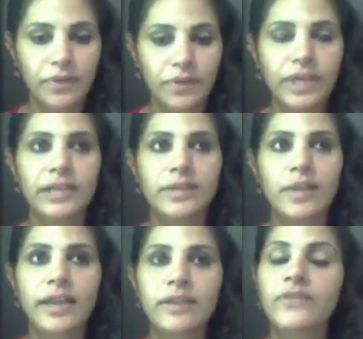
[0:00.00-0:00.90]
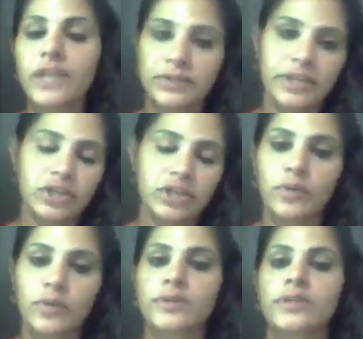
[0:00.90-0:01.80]
Okay, it's like a filtration
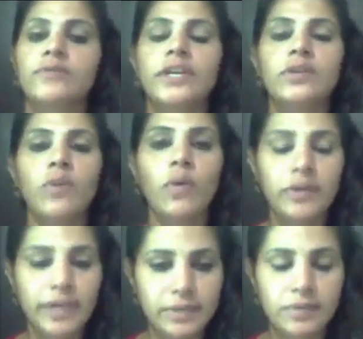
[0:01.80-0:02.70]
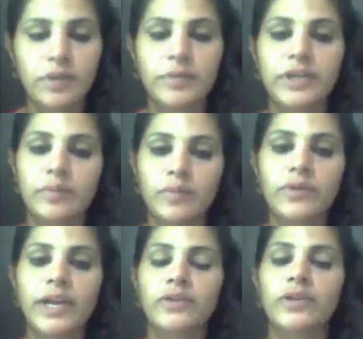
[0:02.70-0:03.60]
process wherein all your errors will be
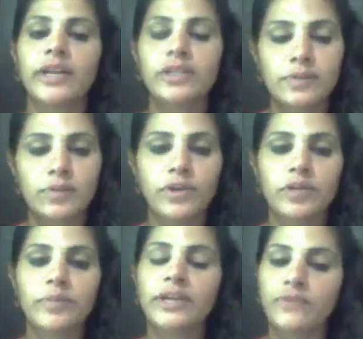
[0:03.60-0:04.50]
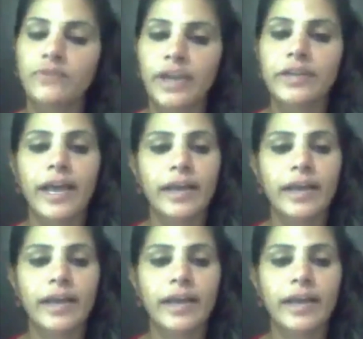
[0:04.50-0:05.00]
removed and your English is going to be refined